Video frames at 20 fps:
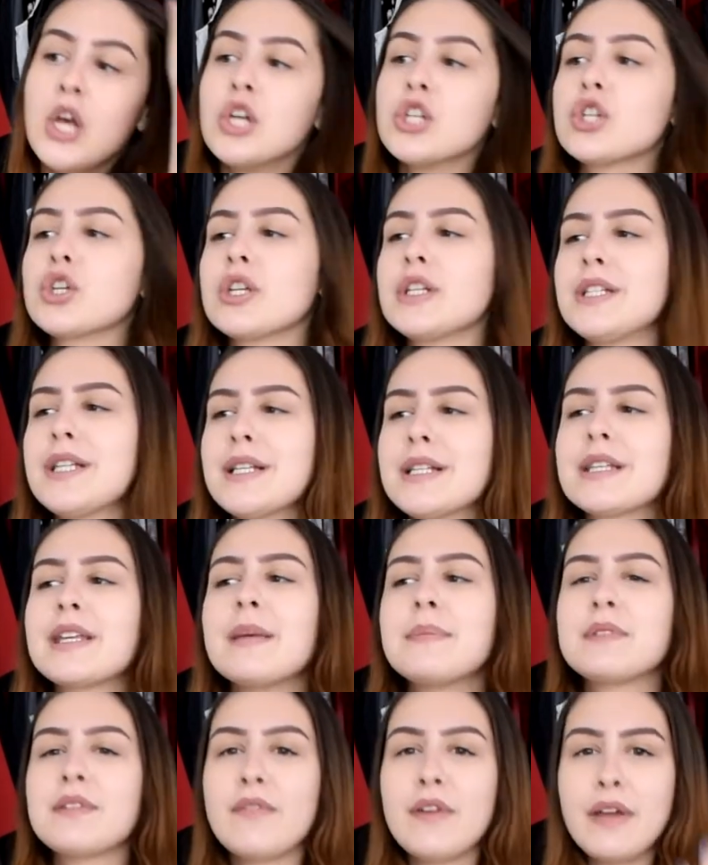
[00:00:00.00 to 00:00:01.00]
So he just
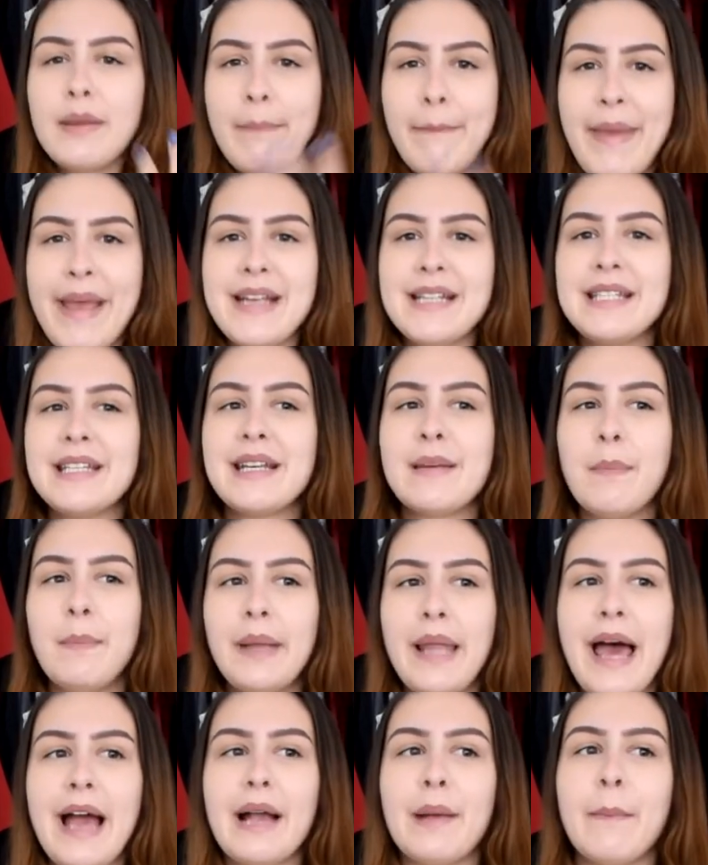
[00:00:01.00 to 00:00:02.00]
keeps a very basic
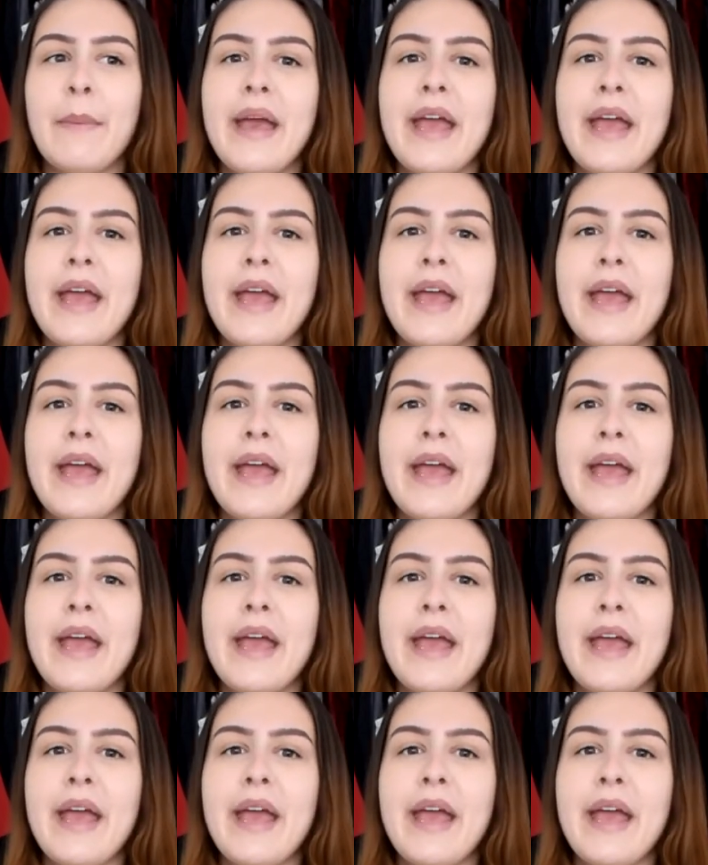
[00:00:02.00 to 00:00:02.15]
black